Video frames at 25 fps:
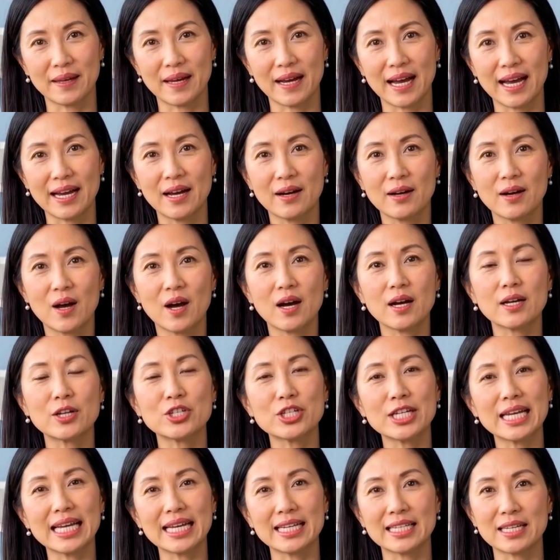And a large
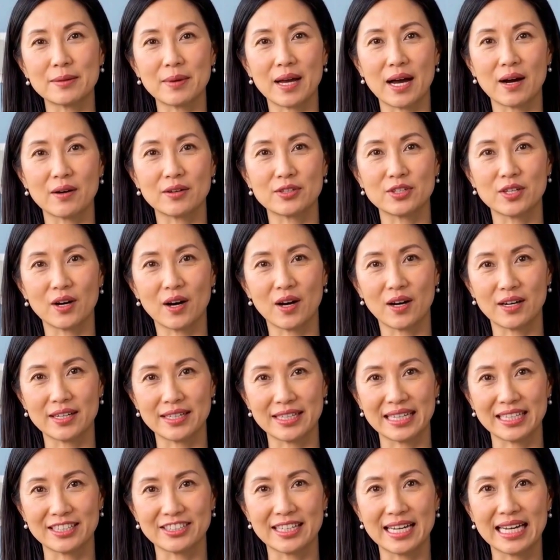80-pound dog
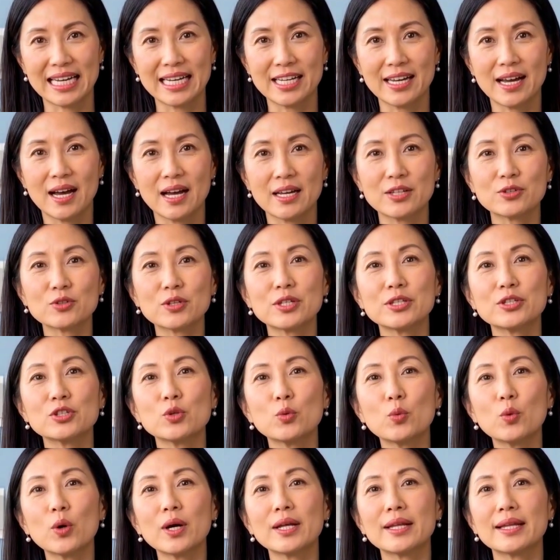needs 800
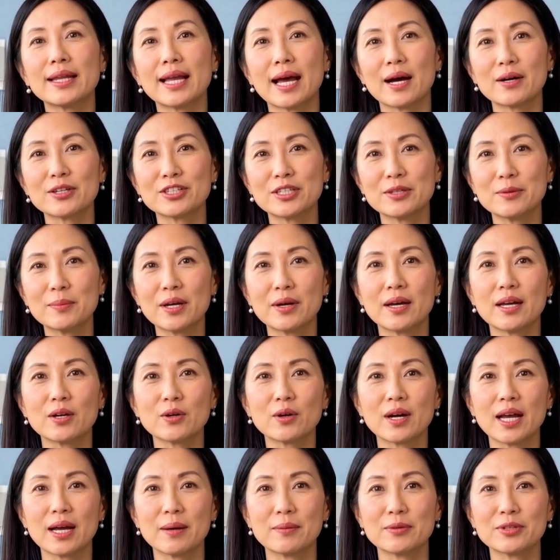to 1,000
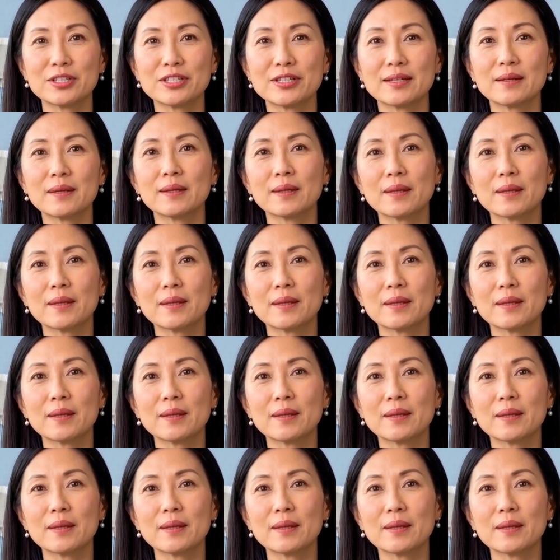milligrams.